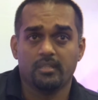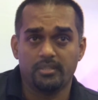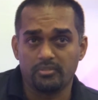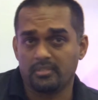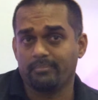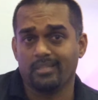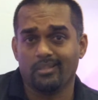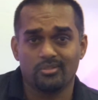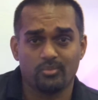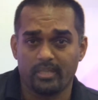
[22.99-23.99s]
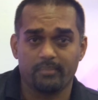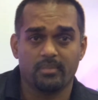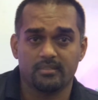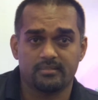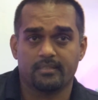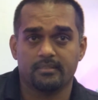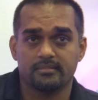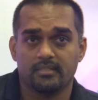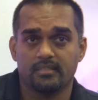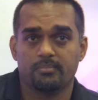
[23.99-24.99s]
usually below 20
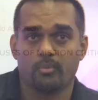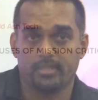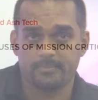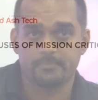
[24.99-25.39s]
milliseconds at this point.